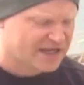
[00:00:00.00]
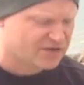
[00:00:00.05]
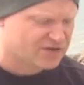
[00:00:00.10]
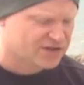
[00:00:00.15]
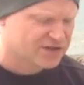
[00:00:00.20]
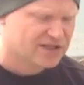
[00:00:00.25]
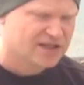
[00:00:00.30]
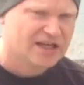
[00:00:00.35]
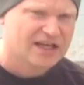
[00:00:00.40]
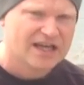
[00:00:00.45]

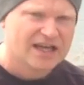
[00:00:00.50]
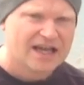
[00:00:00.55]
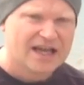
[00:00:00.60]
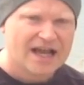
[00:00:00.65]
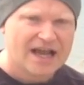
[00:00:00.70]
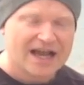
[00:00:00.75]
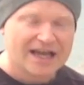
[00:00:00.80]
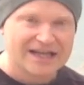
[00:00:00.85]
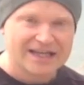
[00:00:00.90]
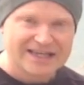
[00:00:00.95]
else.
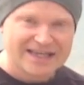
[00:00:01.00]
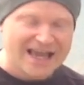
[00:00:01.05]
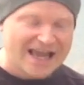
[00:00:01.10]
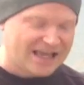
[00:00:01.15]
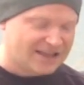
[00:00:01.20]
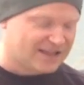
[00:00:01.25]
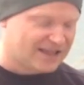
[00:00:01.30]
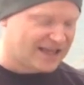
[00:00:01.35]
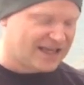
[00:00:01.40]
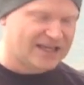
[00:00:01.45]
And
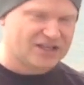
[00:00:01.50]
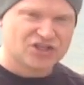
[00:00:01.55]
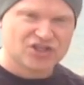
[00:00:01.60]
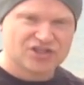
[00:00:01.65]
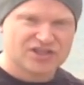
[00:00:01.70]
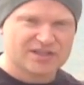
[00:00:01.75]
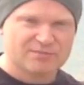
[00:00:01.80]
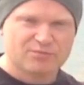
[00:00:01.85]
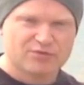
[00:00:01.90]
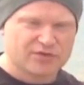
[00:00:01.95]
again, it
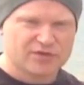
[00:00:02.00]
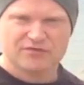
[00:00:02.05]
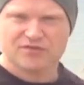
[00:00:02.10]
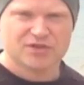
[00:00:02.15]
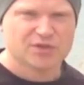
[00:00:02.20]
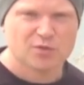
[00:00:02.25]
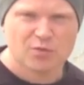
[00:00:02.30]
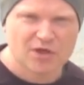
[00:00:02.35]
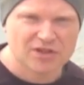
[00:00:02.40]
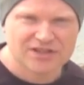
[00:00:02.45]
just
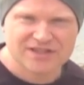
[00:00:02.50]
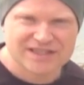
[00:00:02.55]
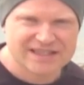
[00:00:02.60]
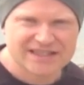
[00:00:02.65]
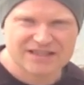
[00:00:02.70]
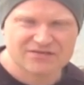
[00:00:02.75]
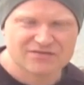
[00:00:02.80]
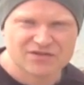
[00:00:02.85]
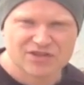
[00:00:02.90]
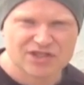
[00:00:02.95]
improves the
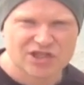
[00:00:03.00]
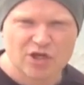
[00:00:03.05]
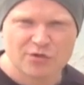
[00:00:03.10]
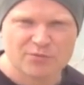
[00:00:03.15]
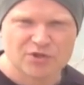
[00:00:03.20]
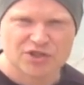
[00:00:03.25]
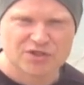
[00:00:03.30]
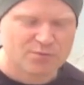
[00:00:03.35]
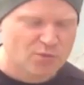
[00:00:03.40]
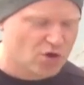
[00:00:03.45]
quality so
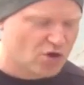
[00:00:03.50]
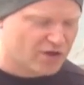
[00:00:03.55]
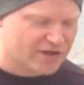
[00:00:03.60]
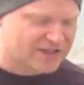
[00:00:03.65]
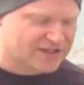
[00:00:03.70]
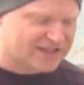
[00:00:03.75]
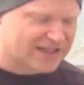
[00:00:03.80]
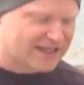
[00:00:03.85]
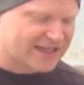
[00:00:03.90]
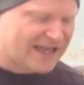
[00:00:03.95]
much more.
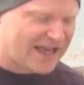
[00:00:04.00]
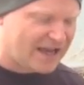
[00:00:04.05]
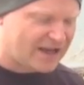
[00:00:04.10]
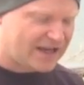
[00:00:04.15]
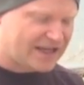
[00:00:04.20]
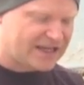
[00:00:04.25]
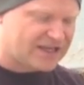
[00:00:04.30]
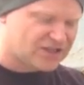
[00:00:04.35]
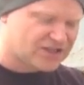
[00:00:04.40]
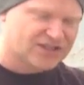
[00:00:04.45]
It's like
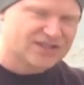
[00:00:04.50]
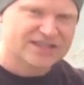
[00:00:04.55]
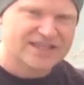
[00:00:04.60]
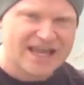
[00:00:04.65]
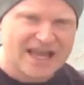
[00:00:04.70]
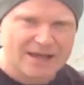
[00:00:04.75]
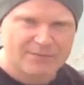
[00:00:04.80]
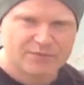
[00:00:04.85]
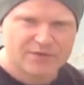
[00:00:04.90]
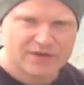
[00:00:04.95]
at each
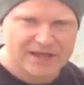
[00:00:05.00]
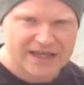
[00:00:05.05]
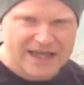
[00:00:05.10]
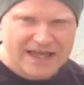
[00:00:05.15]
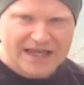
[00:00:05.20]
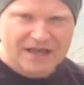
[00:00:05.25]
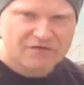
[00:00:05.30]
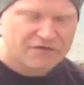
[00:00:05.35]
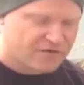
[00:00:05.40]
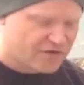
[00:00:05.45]
step, the
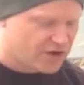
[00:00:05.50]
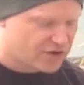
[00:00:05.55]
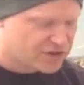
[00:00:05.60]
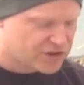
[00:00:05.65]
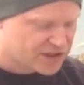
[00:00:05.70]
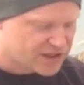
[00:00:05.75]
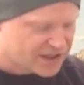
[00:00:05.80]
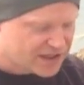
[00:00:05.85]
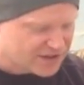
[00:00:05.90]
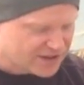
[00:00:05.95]

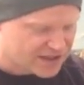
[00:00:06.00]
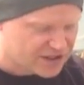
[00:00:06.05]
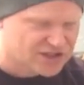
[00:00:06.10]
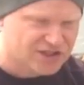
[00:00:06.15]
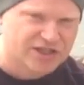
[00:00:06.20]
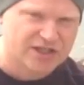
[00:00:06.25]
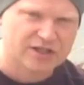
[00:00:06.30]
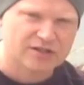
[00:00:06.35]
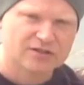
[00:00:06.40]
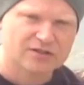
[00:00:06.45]
earphones, the
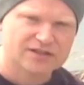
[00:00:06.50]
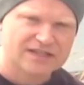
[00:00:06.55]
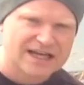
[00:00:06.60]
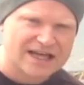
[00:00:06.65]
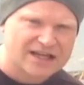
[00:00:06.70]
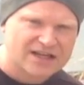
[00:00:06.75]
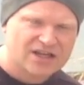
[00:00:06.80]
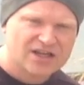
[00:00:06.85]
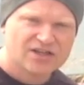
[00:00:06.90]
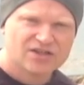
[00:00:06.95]
external
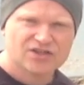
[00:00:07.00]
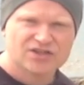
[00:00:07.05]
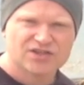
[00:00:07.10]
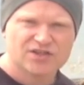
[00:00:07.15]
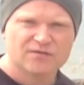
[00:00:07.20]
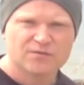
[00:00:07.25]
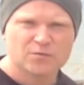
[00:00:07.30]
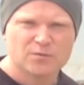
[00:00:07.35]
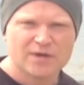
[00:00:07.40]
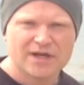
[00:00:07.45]
DAC, the
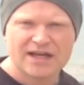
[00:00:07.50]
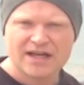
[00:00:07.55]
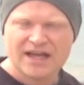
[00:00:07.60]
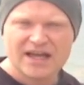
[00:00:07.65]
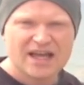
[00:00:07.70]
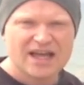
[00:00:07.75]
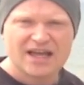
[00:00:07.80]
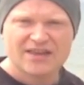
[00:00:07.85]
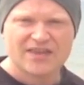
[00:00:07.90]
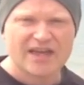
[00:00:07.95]
software,
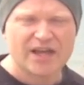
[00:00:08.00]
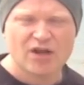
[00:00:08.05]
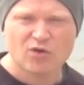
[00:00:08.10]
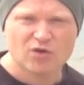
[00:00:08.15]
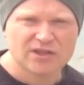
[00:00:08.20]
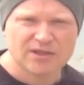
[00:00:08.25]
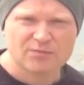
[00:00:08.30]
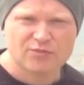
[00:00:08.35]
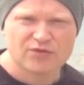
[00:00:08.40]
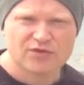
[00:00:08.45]
they
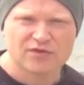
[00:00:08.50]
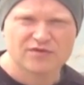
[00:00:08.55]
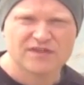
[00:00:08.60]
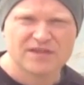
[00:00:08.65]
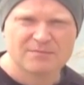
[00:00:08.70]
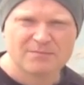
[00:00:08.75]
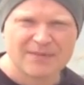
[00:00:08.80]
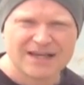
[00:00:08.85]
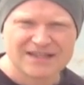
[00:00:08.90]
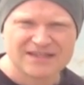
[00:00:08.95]
all improved
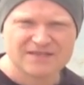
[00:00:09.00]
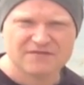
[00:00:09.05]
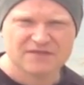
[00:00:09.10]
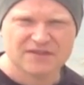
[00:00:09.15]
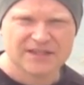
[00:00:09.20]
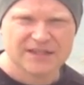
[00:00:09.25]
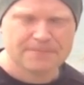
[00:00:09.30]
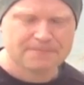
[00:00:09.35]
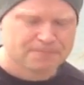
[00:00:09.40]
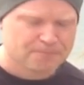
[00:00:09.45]
it
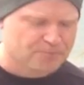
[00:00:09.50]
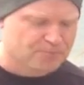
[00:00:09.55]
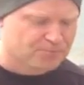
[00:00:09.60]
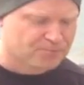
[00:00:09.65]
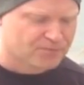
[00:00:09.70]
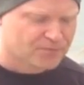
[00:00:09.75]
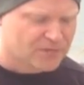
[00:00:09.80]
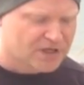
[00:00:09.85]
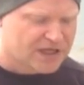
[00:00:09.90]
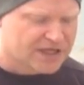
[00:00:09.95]
massively.
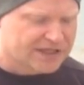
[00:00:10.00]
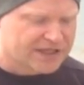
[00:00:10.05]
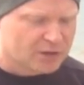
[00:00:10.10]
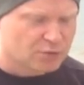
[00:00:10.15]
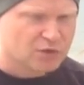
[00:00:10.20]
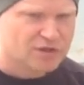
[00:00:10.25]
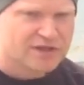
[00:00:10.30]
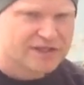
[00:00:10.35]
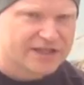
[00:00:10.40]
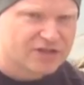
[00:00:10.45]
Now,
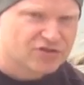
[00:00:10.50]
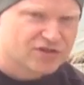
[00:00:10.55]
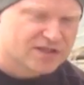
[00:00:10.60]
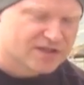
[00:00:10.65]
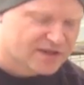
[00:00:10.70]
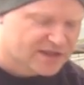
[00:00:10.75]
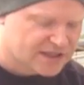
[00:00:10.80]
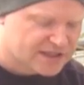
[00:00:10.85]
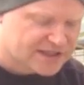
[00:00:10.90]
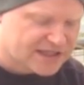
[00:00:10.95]
one of the
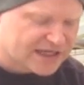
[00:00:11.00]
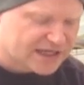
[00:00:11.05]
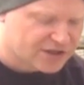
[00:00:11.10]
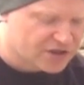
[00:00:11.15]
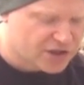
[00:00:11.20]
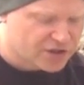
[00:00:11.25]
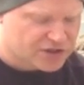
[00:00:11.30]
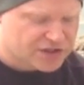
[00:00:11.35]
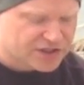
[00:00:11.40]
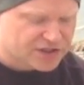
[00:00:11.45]
interesting things that I
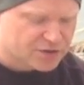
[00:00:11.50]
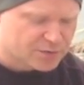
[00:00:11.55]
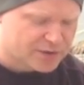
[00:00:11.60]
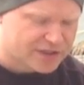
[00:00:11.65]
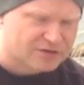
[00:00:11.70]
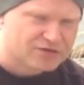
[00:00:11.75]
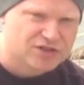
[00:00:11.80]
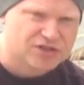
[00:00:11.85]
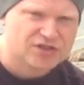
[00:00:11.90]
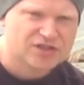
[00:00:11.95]
noticed when
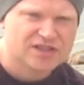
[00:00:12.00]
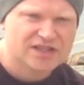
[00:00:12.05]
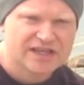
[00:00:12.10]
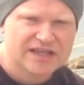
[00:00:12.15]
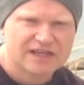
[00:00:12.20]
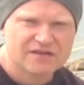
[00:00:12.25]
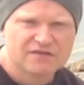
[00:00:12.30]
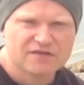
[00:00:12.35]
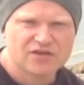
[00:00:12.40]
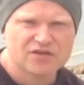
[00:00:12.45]
I was using the
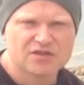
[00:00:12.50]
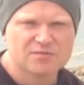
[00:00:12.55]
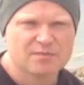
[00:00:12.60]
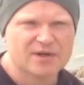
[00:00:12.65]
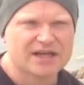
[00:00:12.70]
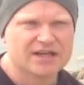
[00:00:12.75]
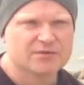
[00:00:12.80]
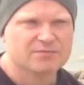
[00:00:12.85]
earphones by